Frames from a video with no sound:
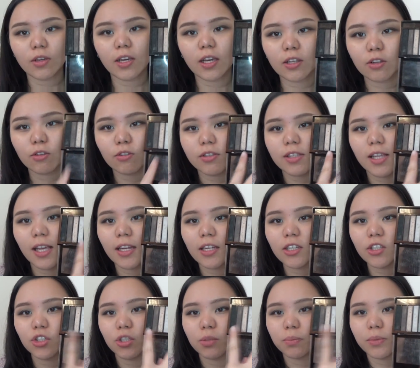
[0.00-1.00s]
You can use
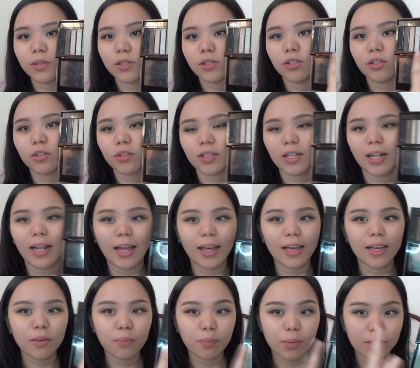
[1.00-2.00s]
any shimmers you'd
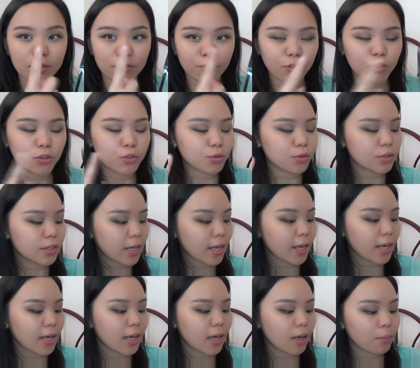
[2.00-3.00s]
like, but for
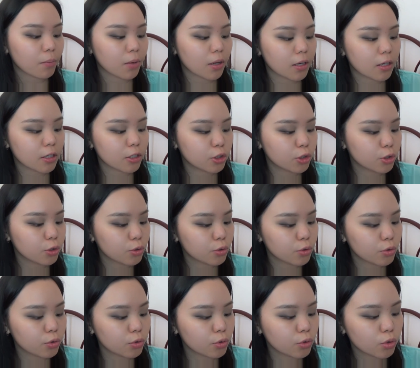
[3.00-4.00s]
today I'm gonna
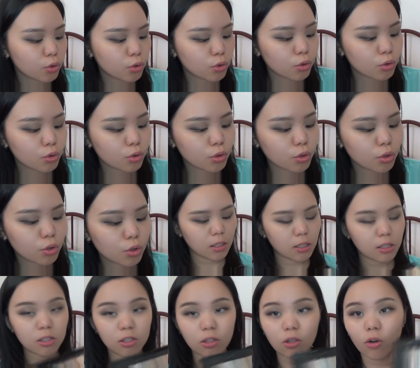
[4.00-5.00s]
choose
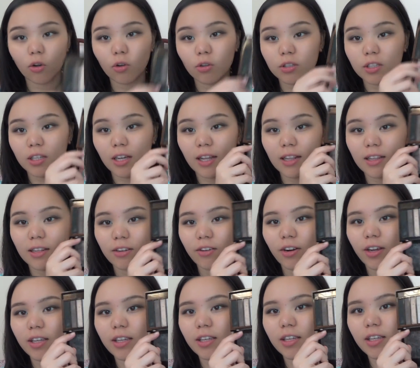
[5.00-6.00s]
this gold color
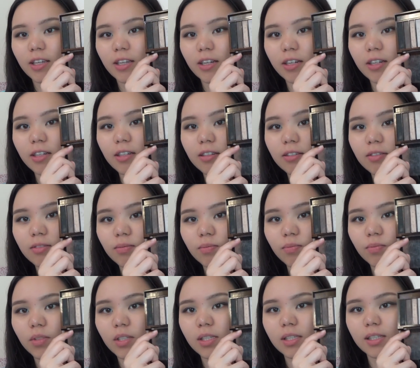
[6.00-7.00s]
right here,
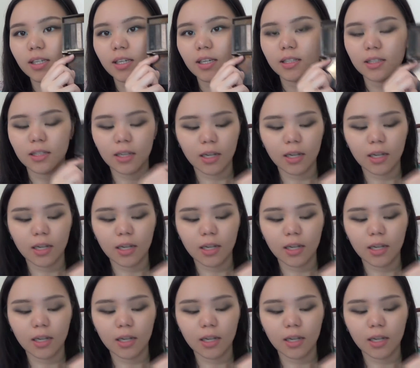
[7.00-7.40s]
the second